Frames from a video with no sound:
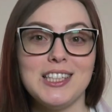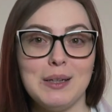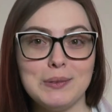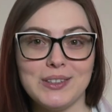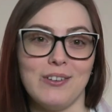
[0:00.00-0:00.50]

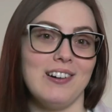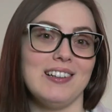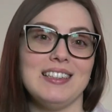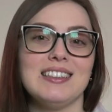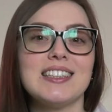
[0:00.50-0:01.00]
tips
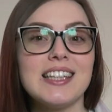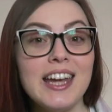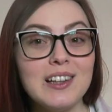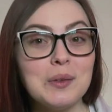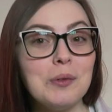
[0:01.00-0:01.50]
on
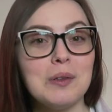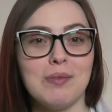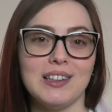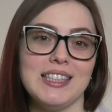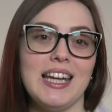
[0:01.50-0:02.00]
scalable
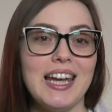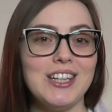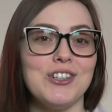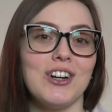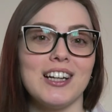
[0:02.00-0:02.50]
multi
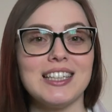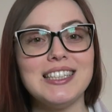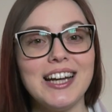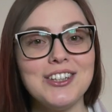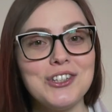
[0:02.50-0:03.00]
agent
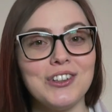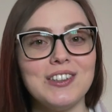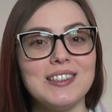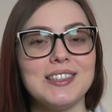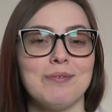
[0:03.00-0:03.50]

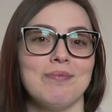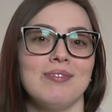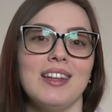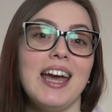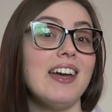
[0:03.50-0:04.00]
architectures,
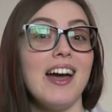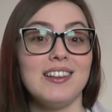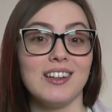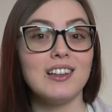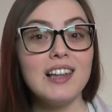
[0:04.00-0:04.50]
AI
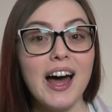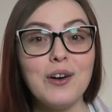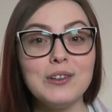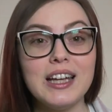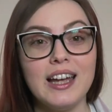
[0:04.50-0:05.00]
in the
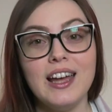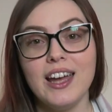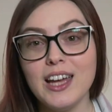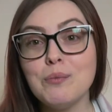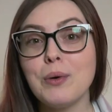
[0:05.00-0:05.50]
cloud,
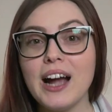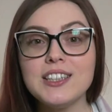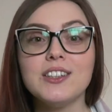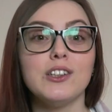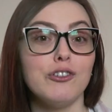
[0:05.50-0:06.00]
and
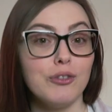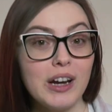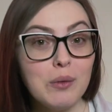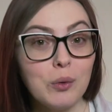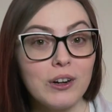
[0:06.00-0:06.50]
practical
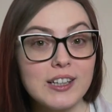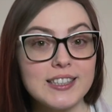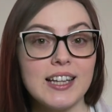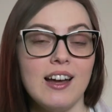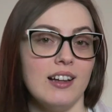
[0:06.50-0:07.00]

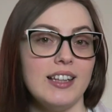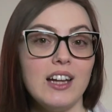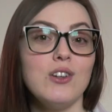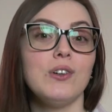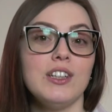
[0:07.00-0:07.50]
frameworks
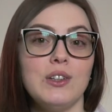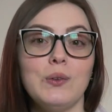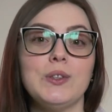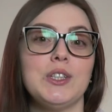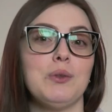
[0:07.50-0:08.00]
that you can
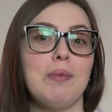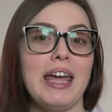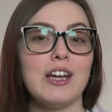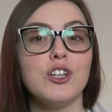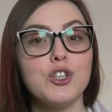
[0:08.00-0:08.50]
use to
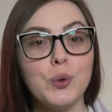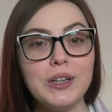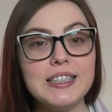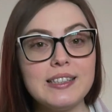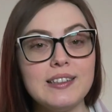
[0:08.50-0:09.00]
make
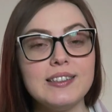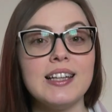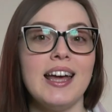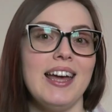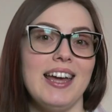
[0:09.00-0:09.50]
choices
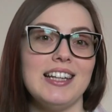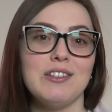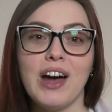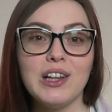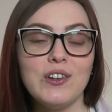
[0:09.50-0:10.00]
and
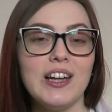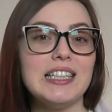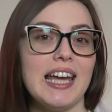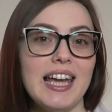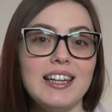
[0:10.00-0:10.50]

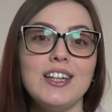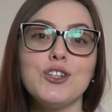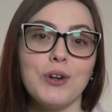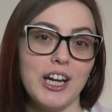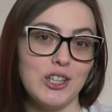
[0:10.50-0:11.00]
evaluate any
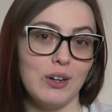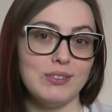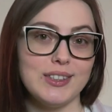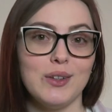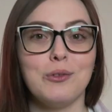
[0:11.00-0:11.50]
trade
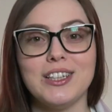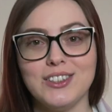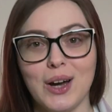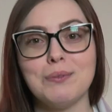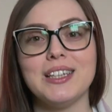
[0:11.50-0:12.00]
offs when
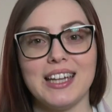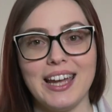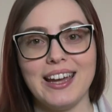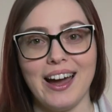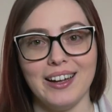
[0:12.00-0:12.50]
adopting
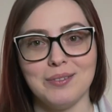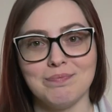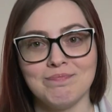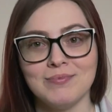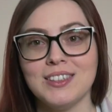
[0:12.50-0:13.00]
AI.
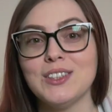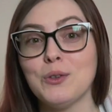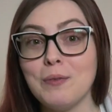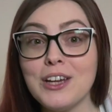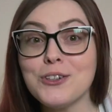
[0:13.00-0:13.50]

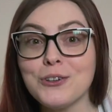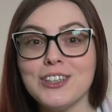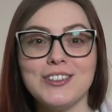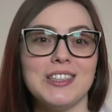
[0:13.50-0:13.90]
So make sure